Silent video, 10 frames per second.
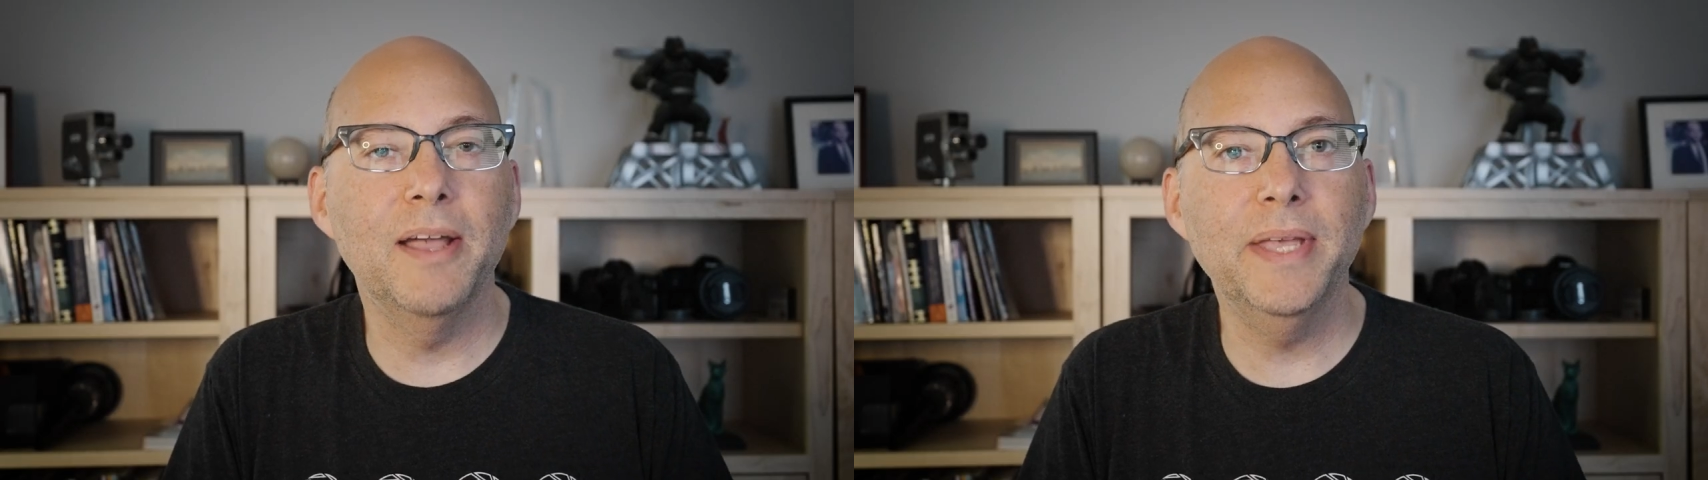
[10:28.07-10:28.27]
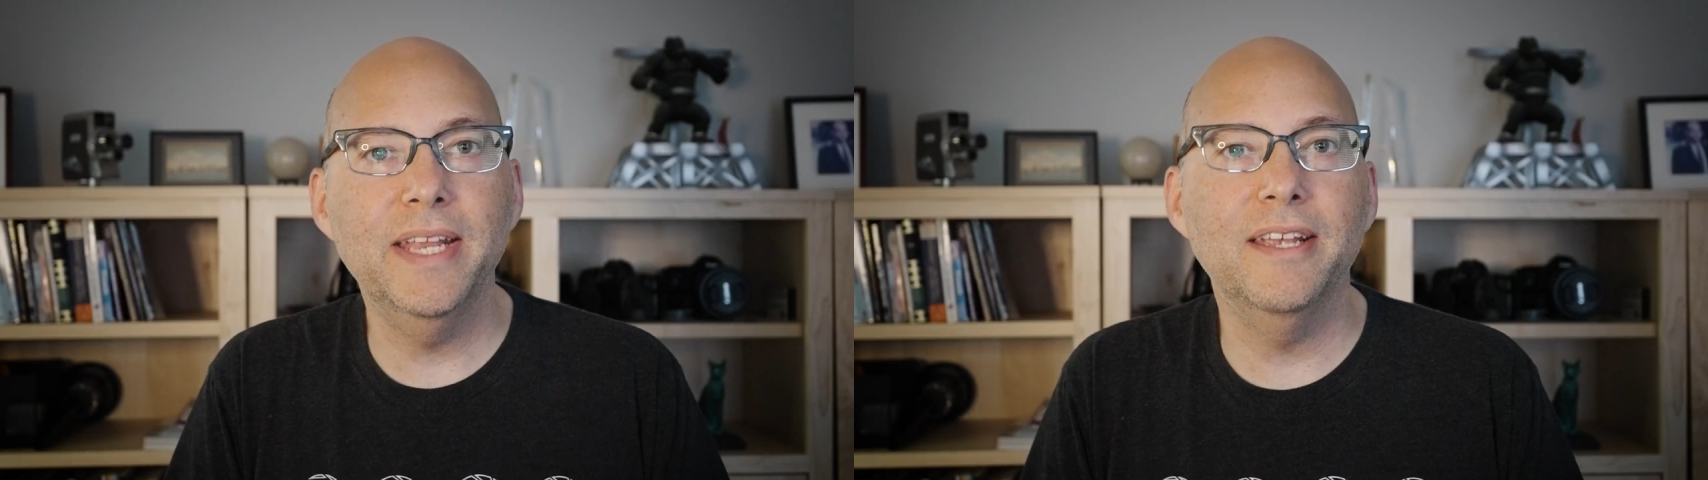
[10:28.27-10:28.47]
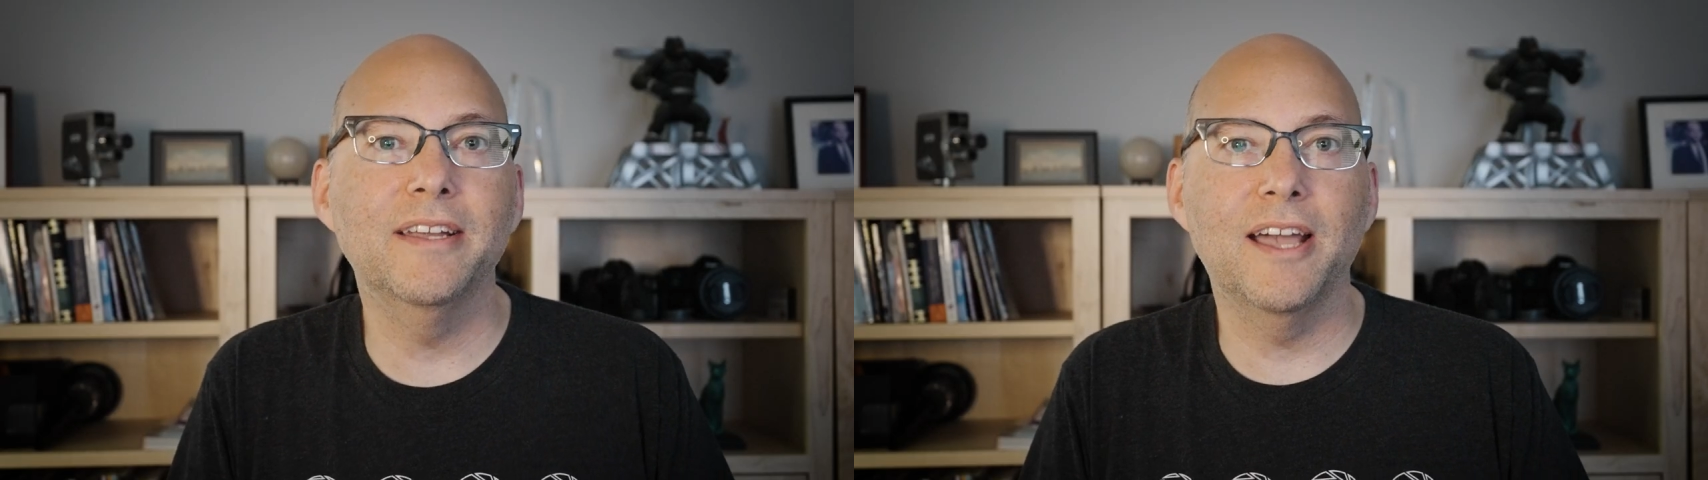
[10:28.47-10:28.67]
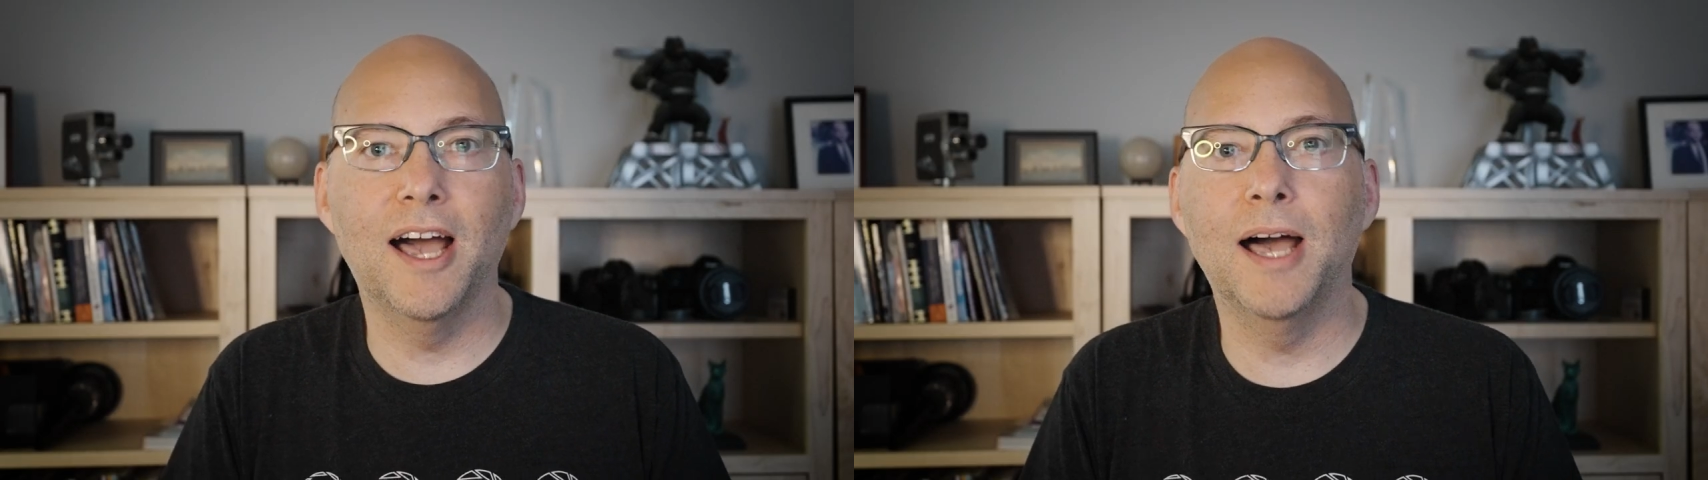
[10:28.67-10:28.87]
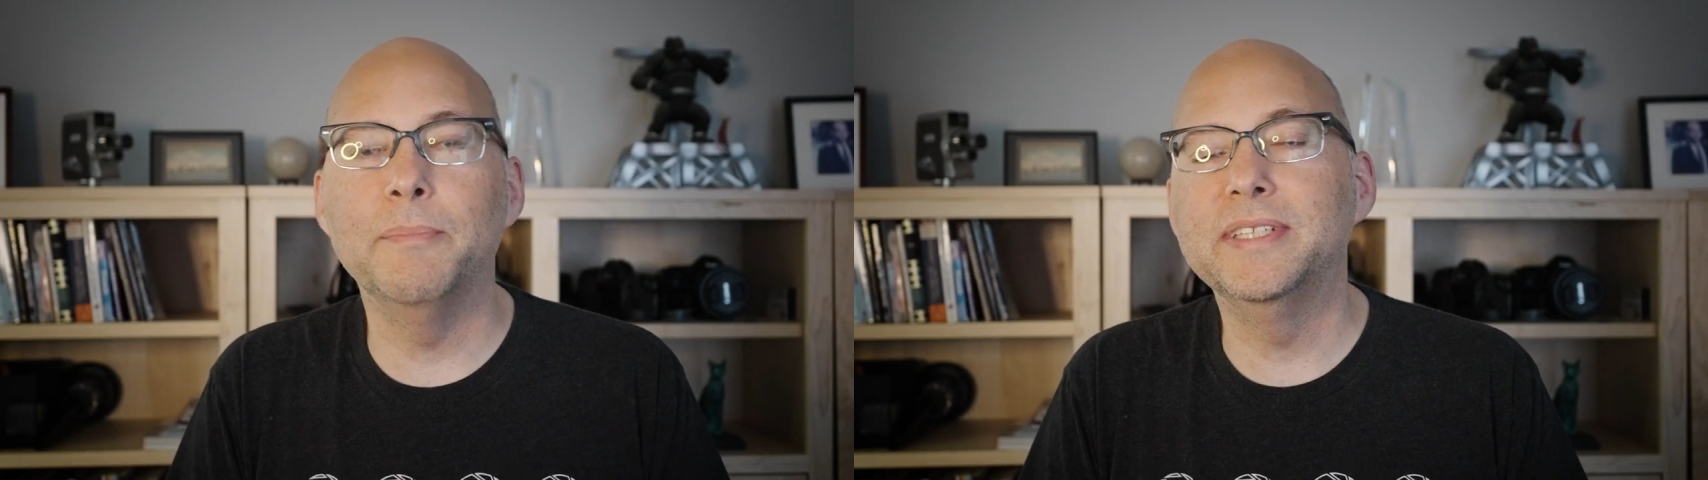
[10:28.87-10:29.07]
I made a
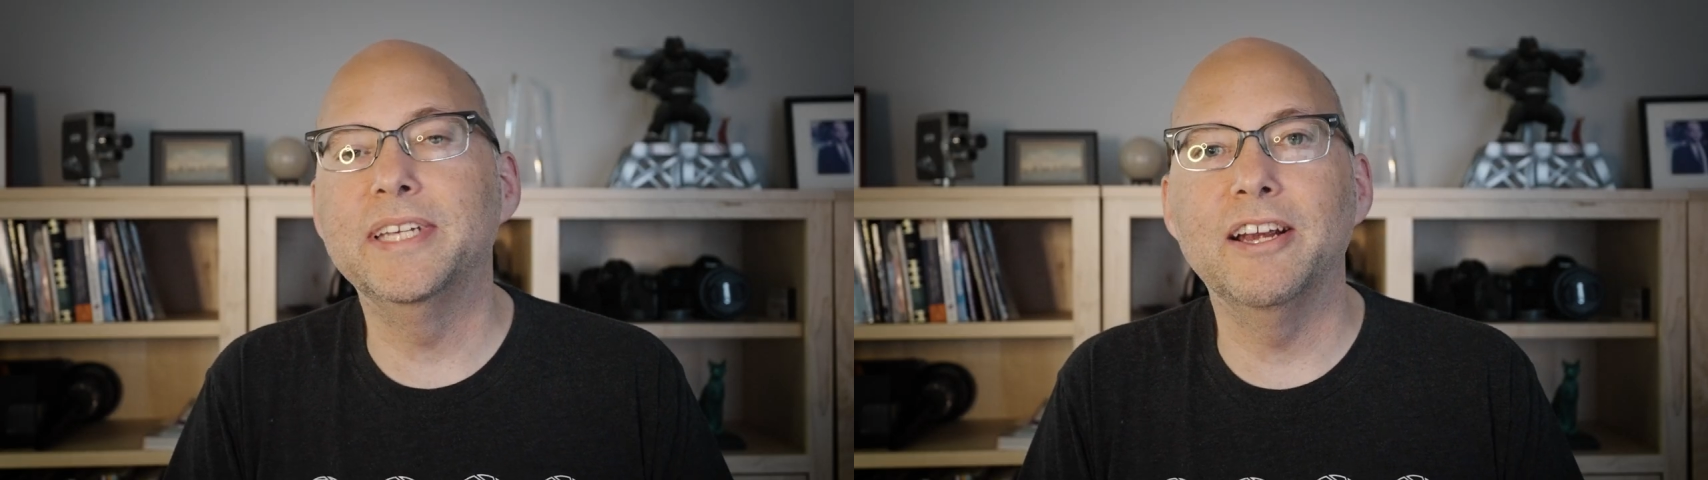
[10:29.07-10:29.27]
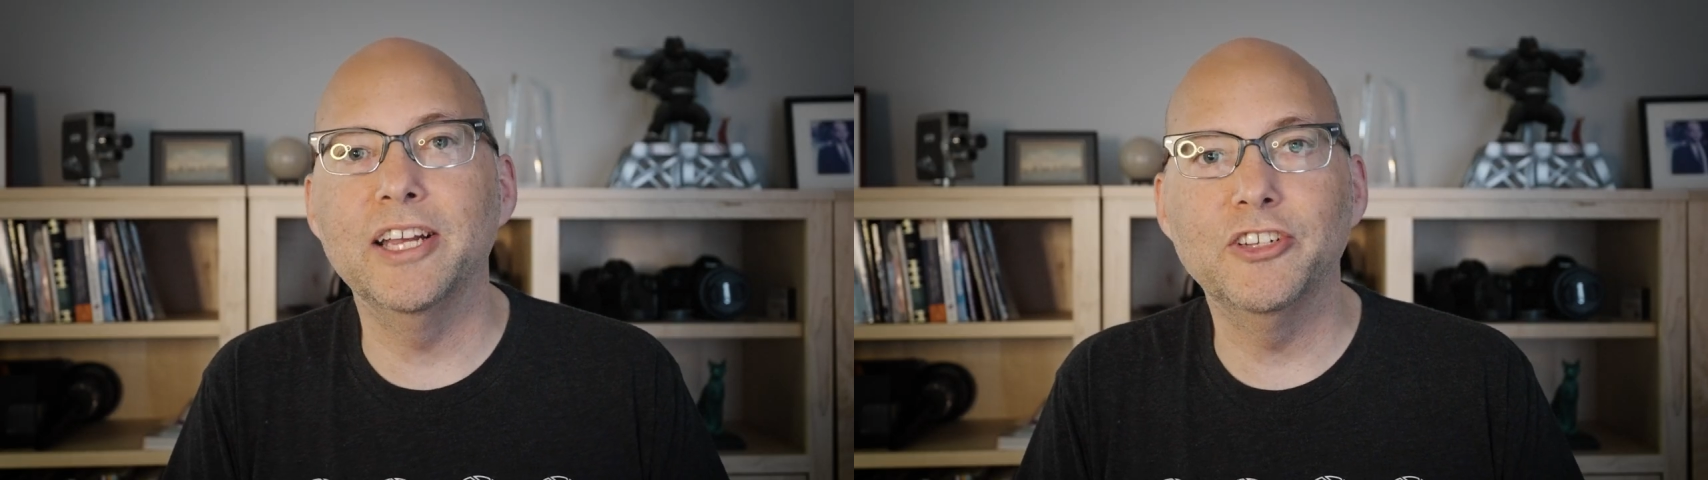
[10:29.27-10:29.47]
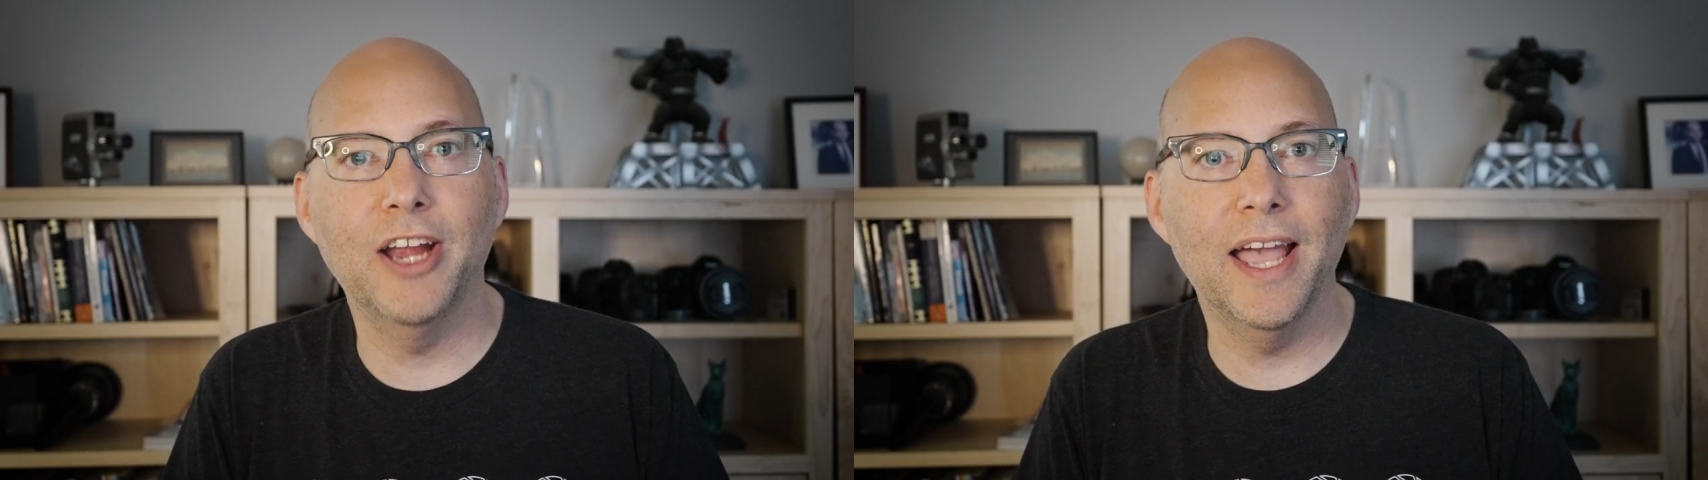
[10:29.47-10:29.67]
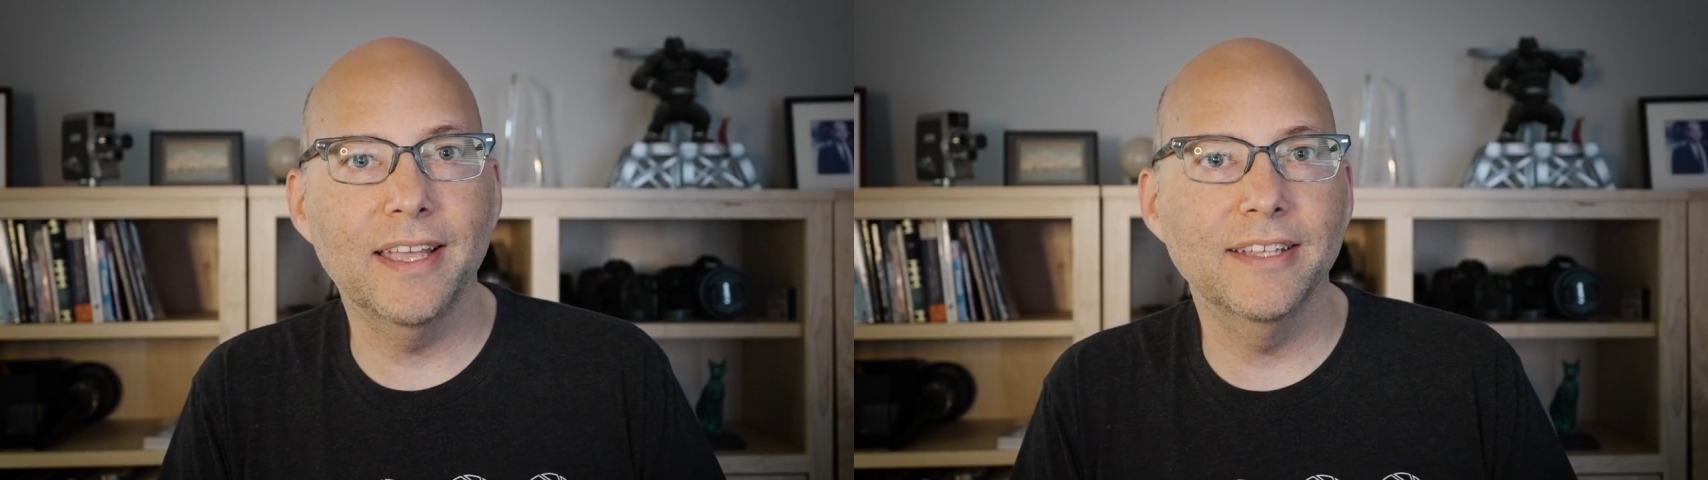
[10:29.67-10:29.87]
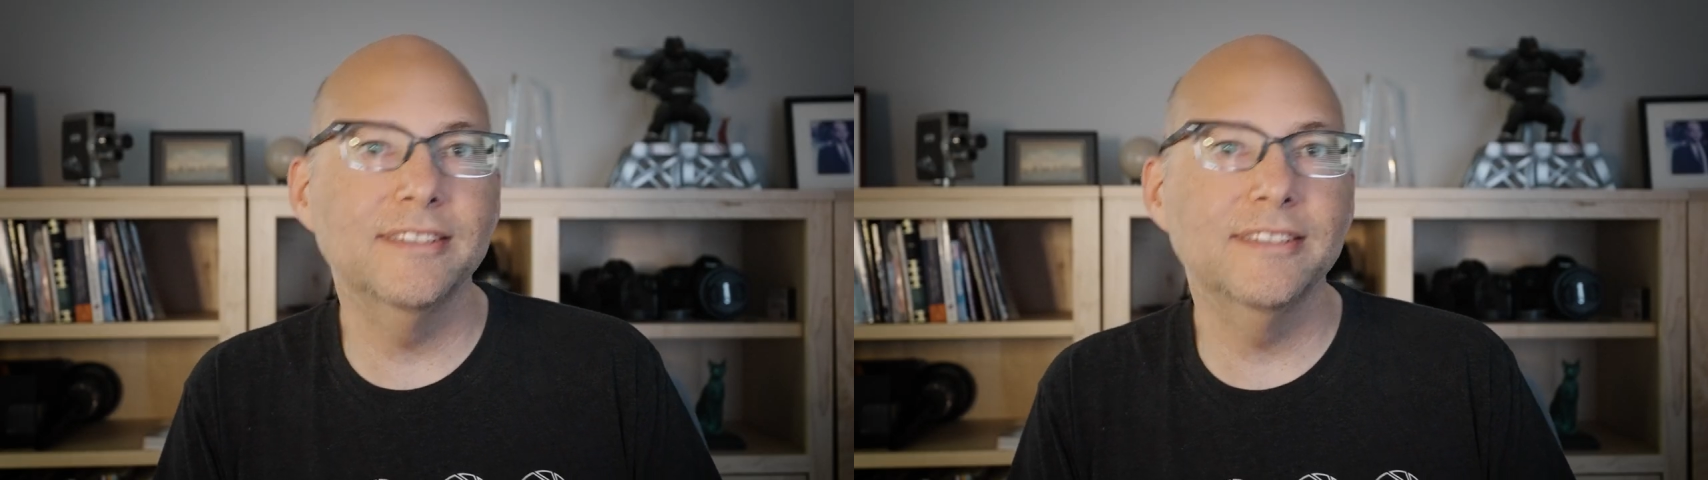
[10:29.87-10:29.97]
commentary track.